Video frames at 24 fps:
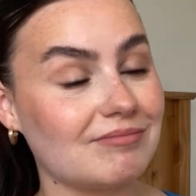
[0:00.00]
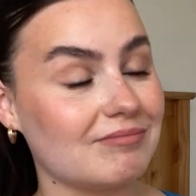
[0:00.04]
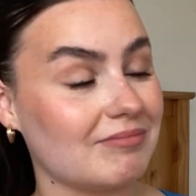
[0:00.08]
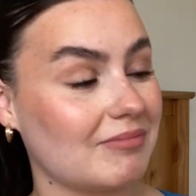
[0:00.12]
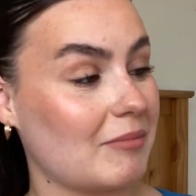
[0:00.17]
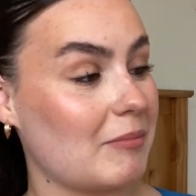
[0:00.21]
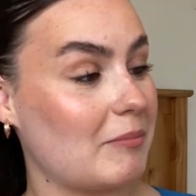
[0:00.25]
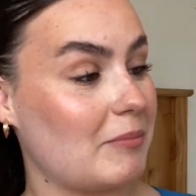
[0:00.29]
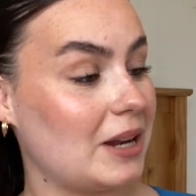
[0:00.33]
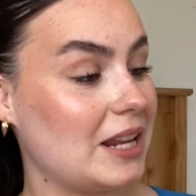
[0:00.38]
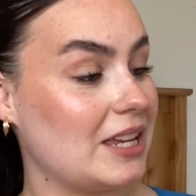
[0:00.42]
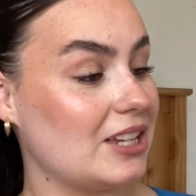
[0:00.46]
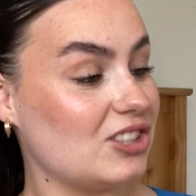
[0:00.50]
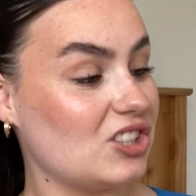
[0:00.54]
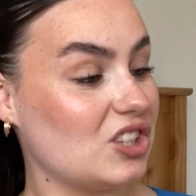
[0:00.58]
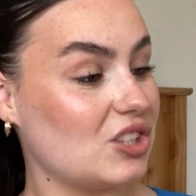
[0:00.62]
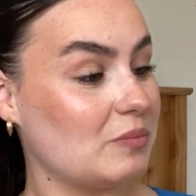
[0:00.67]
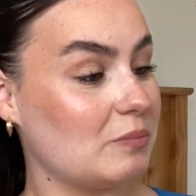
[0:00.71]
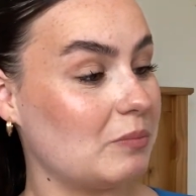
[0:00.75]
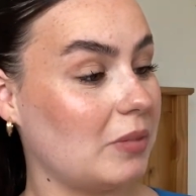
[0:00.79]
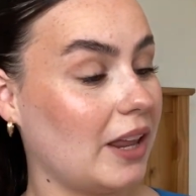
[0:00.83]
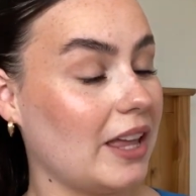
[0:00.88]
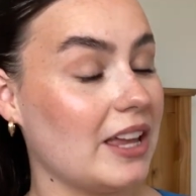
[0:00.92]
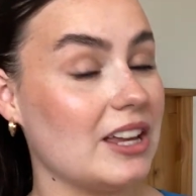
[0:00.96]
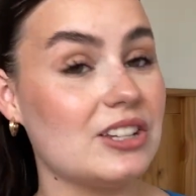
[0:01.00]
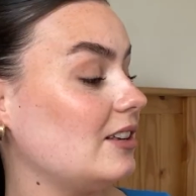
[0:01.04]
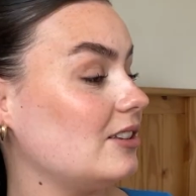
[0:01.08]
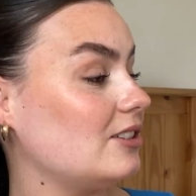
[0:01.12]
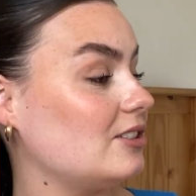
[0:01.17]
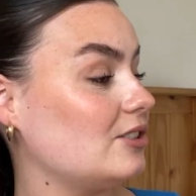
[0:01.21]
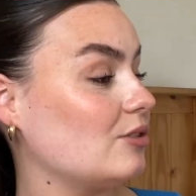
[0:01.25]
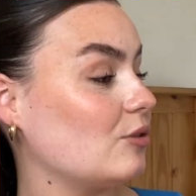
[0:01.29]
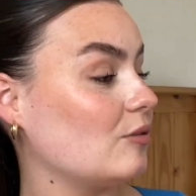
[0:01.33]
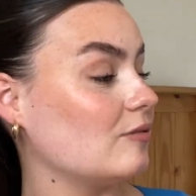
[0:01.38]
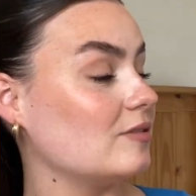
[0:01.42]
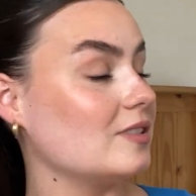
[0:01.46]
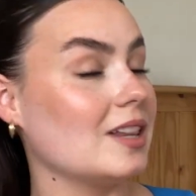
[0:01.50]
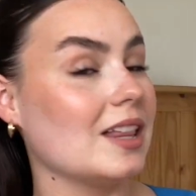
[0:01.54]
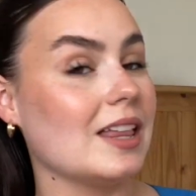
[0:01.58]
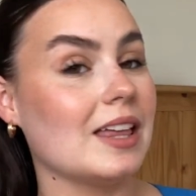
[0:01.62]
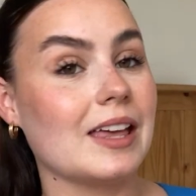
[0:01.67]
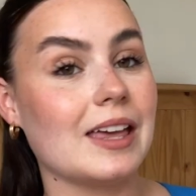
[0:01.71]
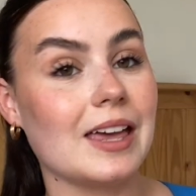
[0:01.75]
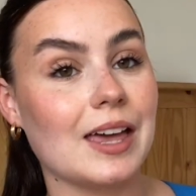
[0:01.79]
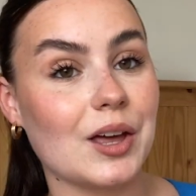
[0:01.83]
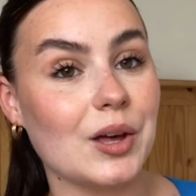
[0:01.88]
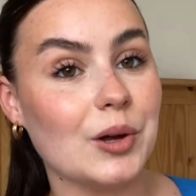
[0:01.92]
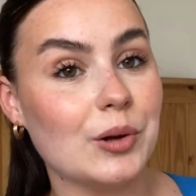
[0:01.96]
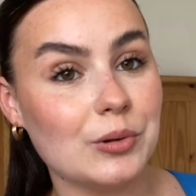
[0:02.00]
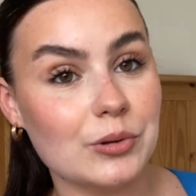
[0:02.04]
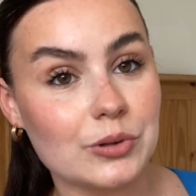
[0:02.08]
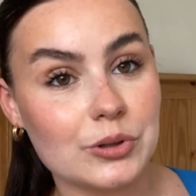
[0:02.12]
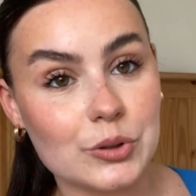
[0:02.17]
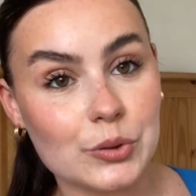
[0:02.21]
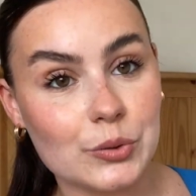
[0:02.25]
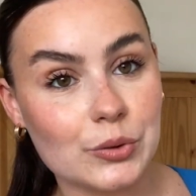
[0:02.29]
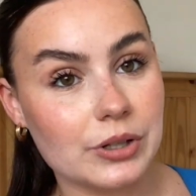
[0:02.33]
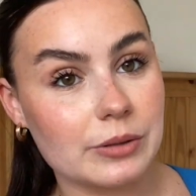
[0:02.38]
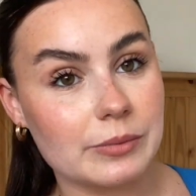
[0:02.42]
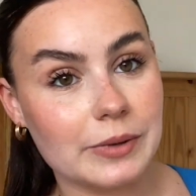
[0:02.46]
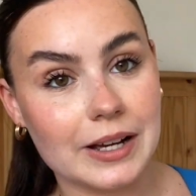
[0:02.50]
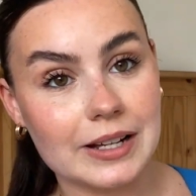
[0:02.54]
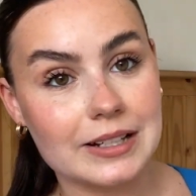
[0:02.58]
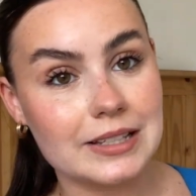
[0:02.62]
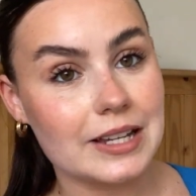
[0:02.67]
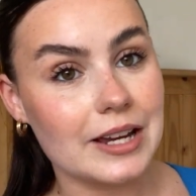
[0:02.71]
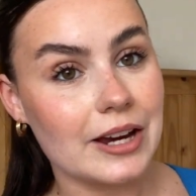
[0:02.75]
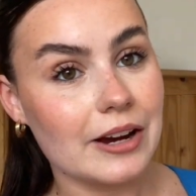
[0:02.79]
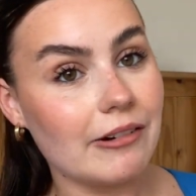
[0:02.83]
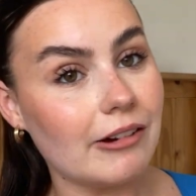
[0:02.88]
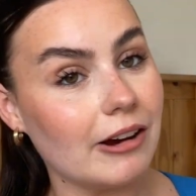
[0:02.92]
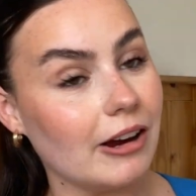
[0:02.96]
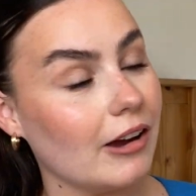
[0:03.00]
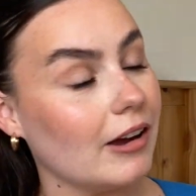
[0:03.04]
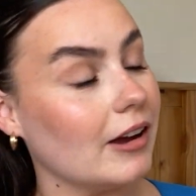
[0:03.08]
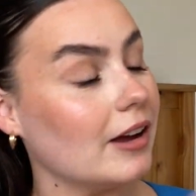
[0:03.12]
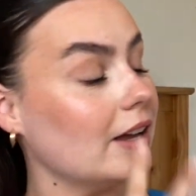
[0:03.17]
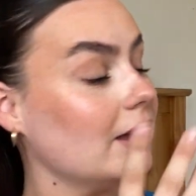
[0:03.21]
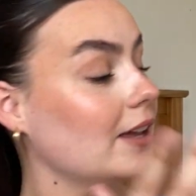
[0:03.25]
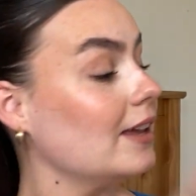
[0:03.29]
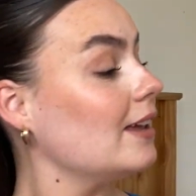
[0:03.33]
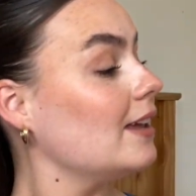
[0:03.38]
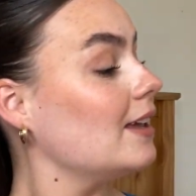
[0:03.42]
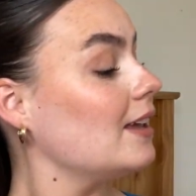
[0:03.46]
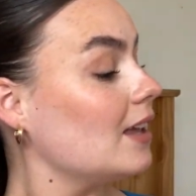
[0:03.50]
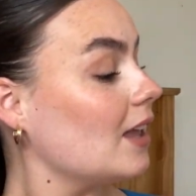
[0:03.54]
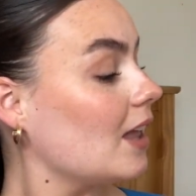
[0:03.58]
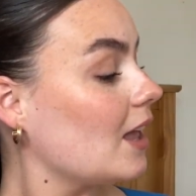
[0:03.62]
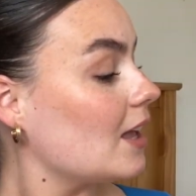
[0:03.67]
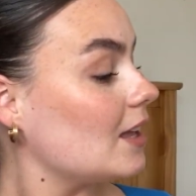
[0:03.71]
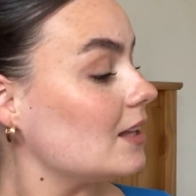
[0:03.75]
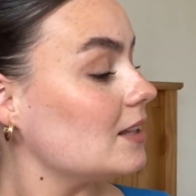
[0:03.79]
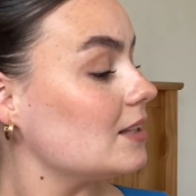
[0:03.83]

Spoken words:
Bleach is bleach, obviously it kills all the bacteria and